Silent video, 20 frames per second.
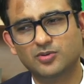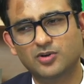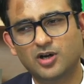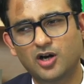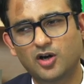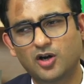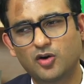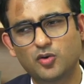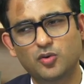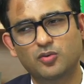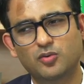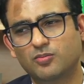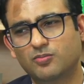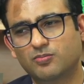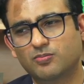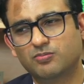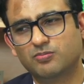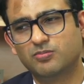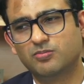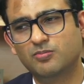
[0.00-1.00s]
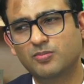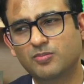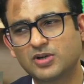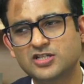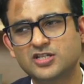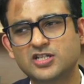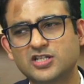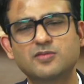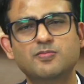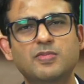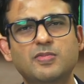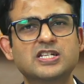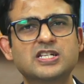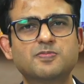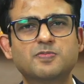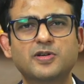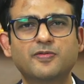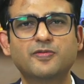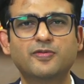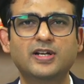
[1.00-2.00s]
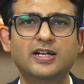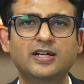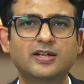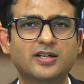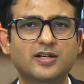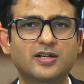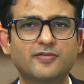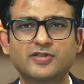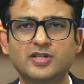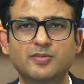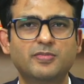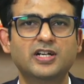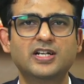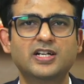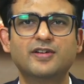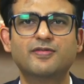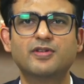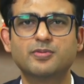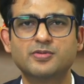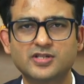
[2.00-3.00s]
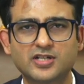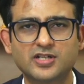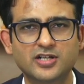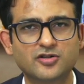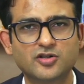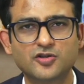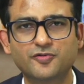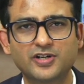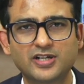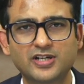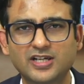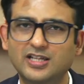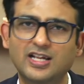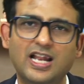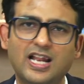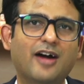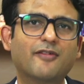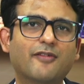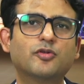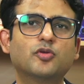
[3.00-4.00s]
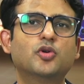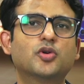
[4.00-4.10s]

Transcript: how much stigma is prevalent if somebody develops schizophrenia they'll have to go